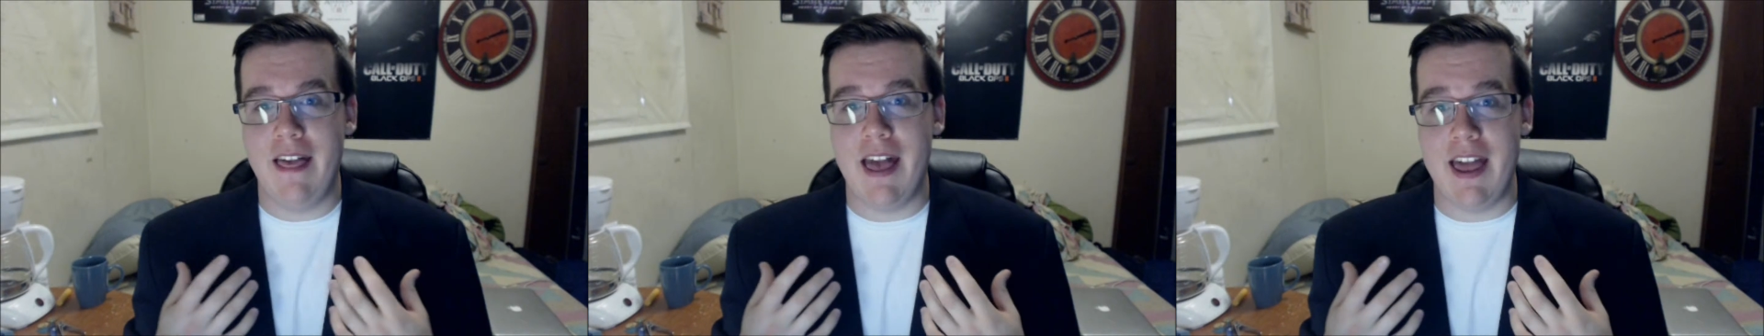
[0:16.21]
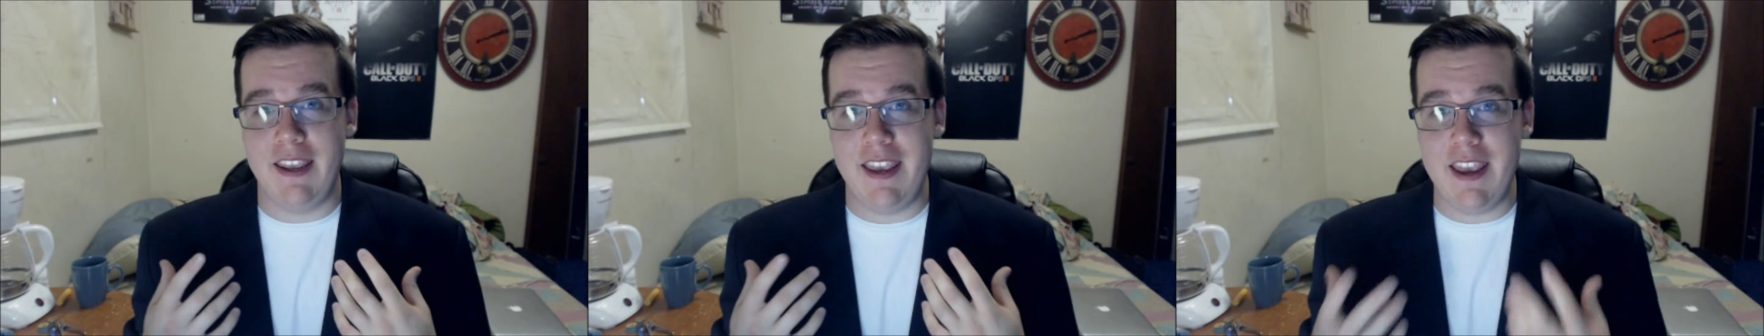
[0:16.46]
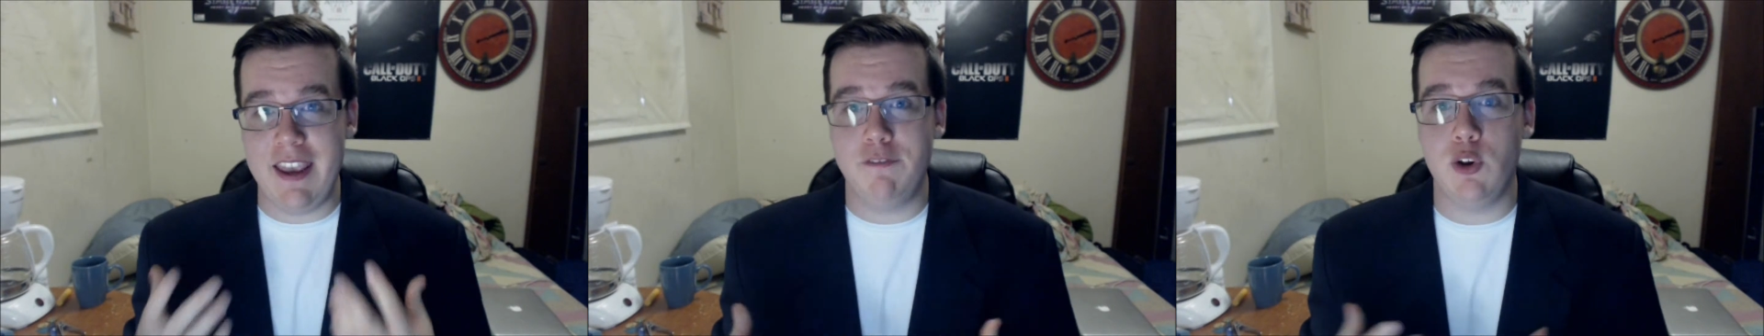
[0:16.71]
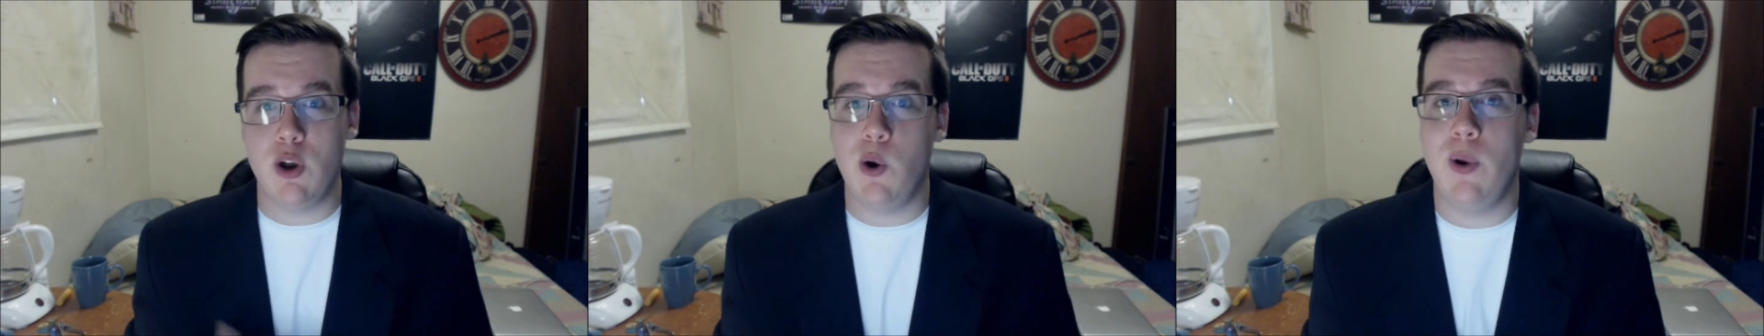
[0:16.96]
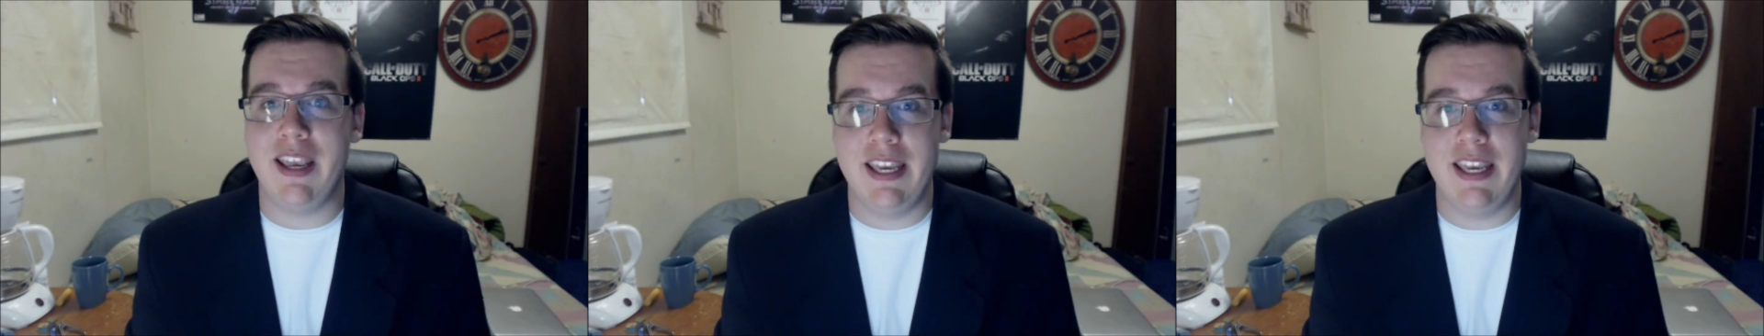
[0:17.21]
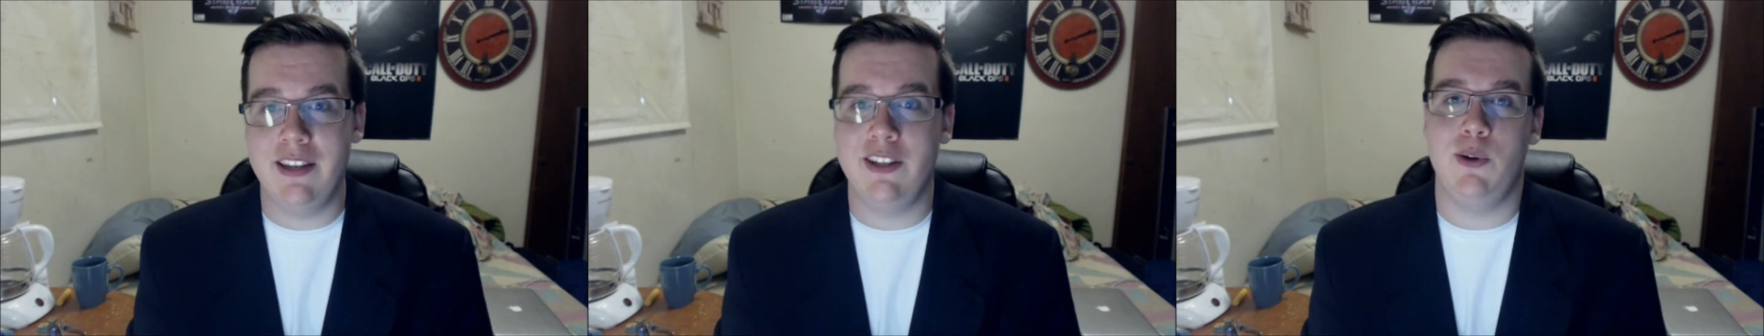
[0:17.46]
And if you're going
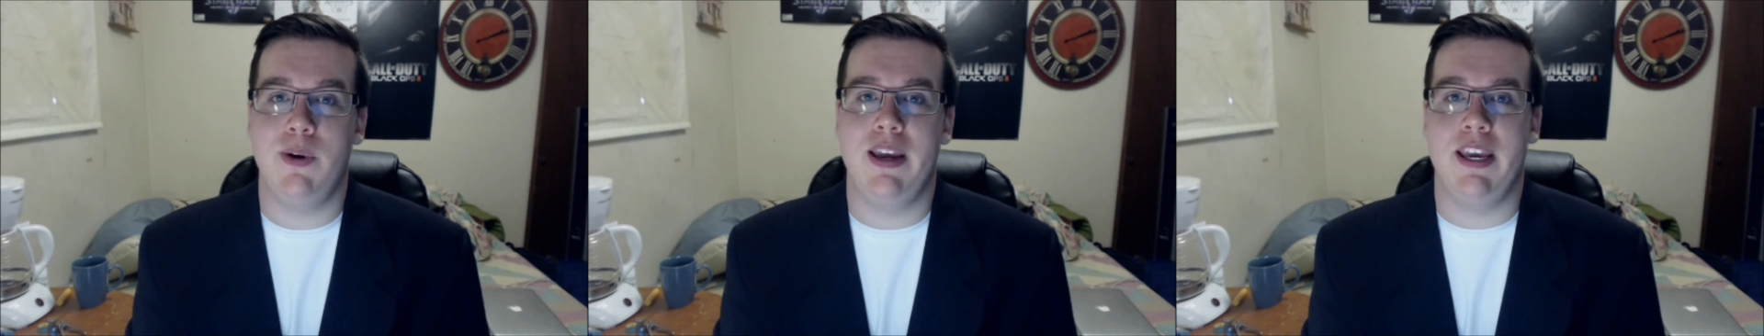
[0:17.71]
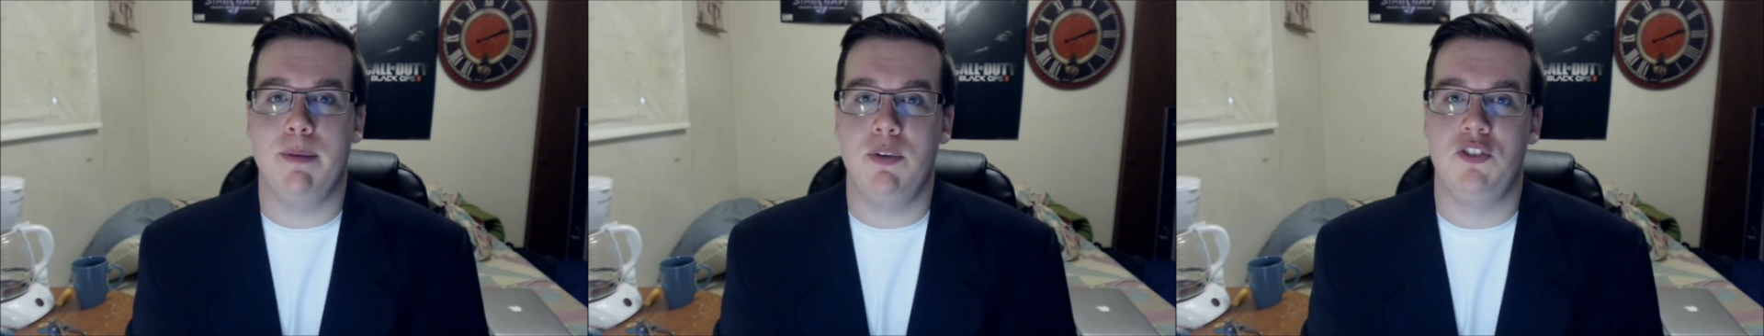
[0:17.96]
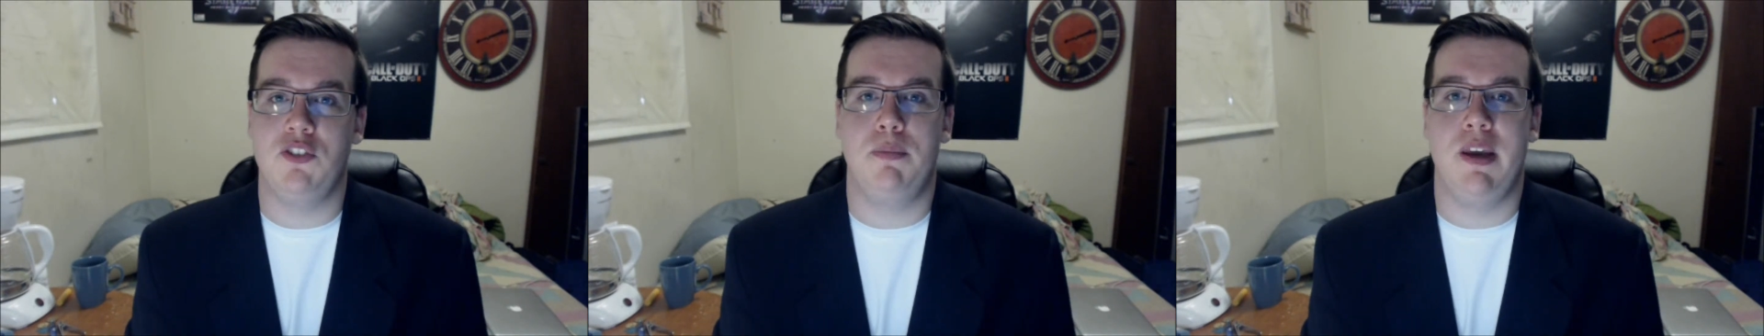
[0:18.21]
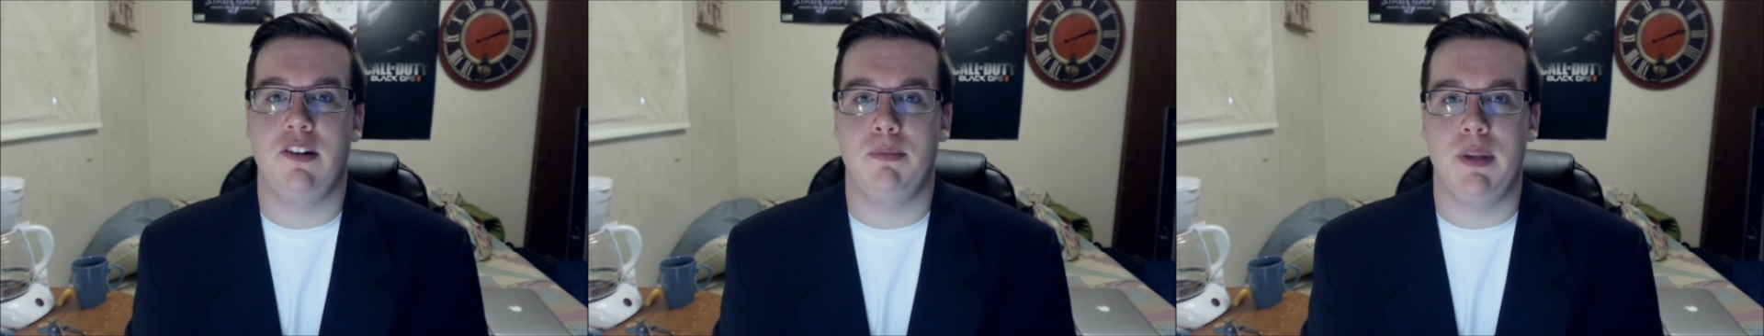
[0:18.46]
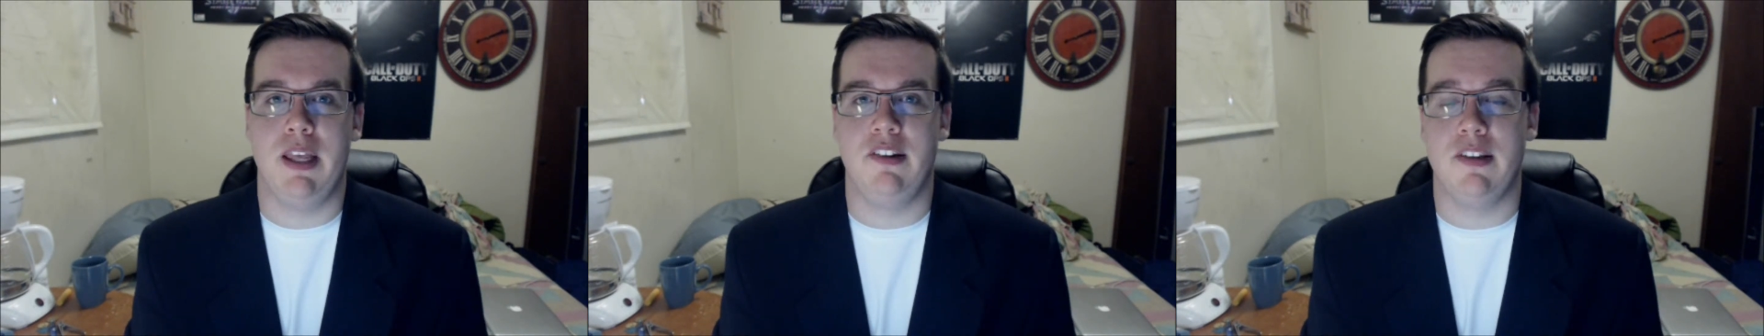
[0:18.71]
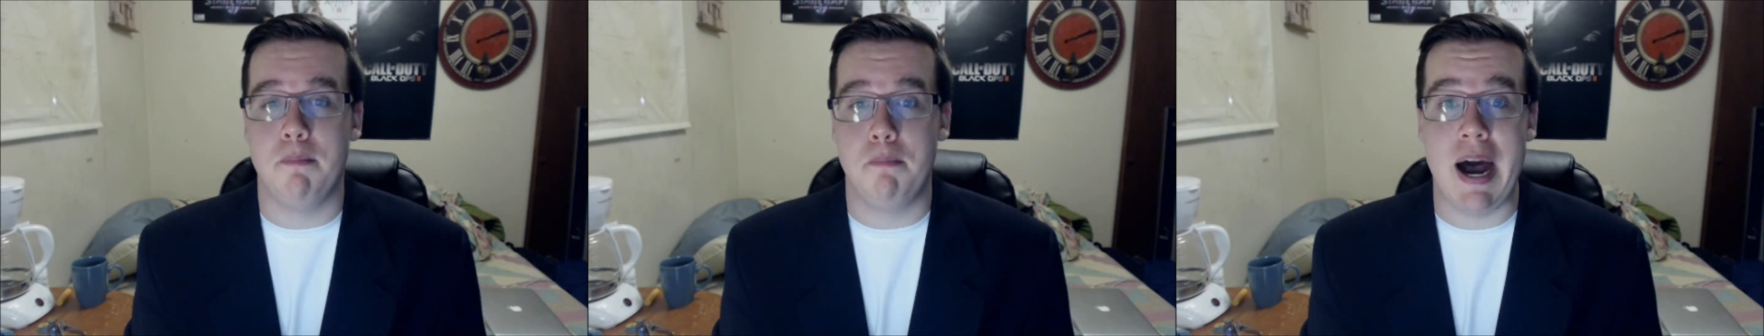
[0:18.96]
into a commission-based place
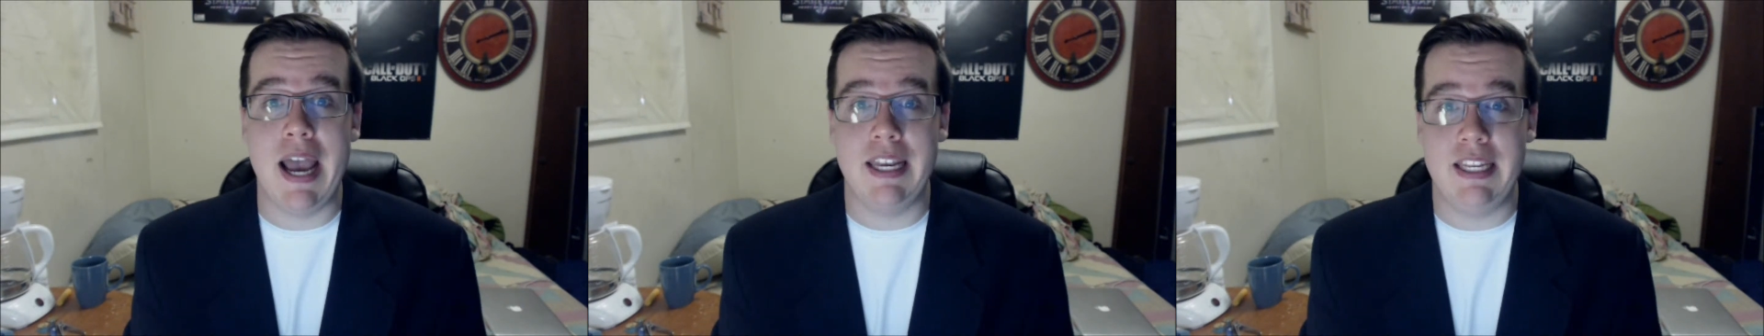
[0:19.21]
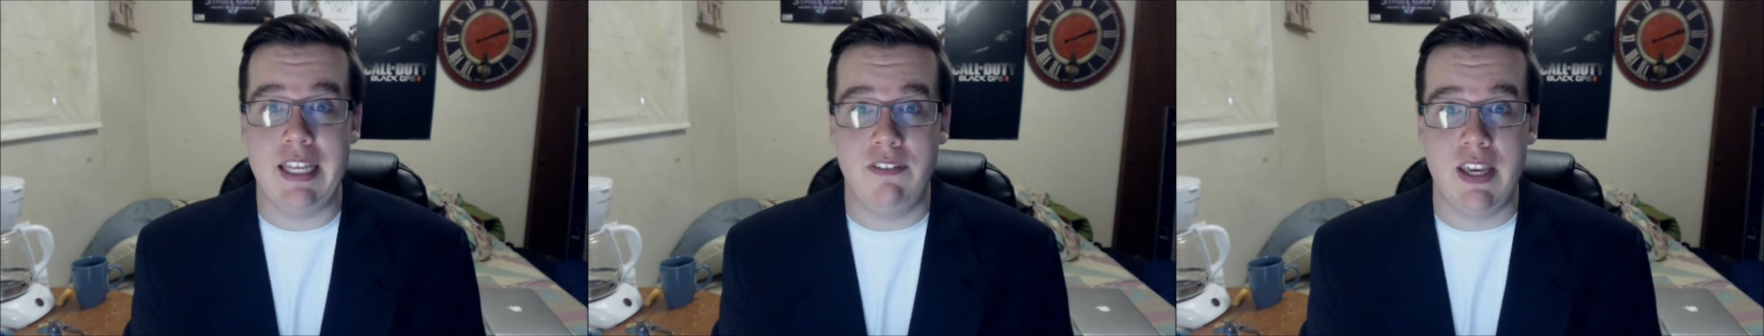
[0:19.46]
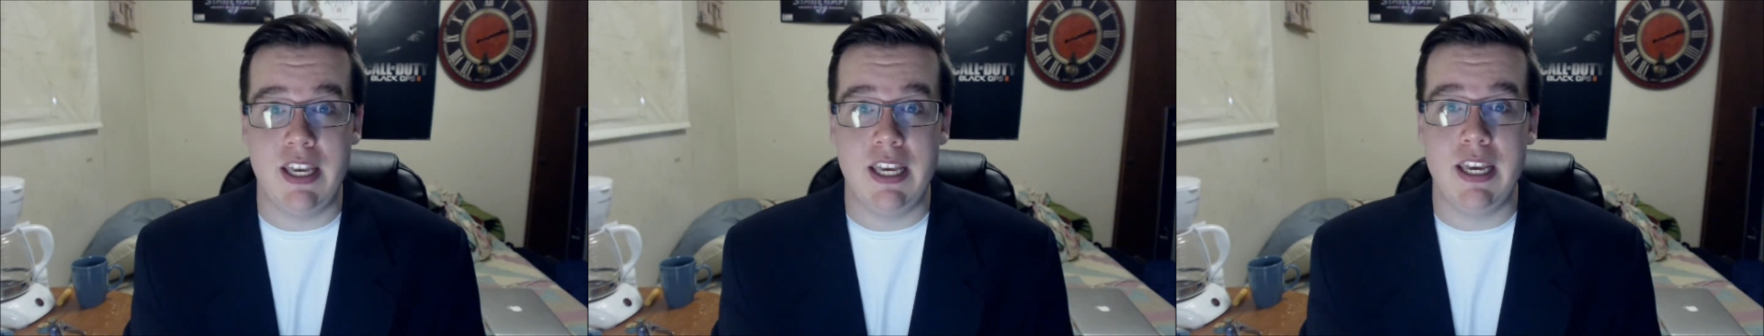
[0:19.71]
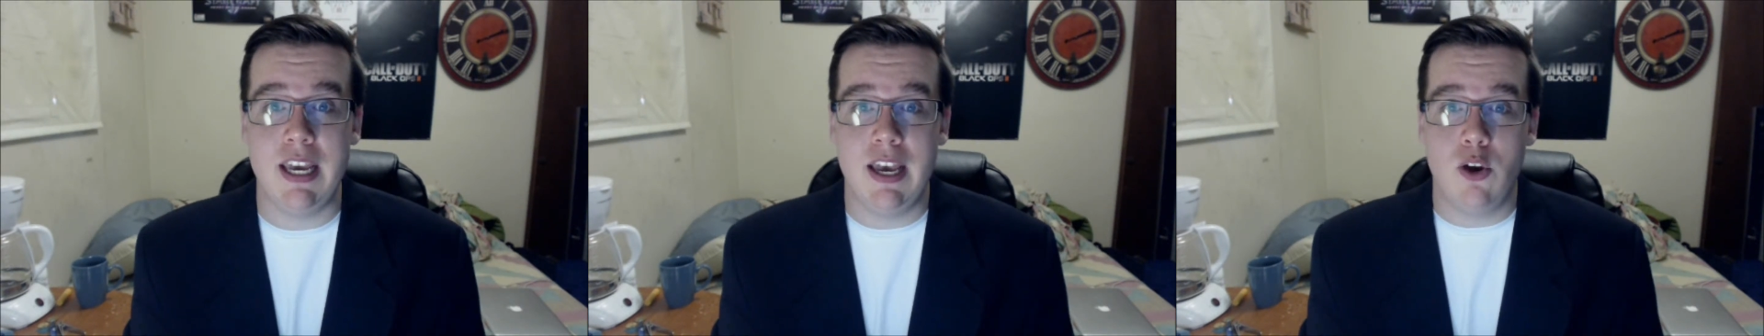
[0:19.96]
to buy a TV,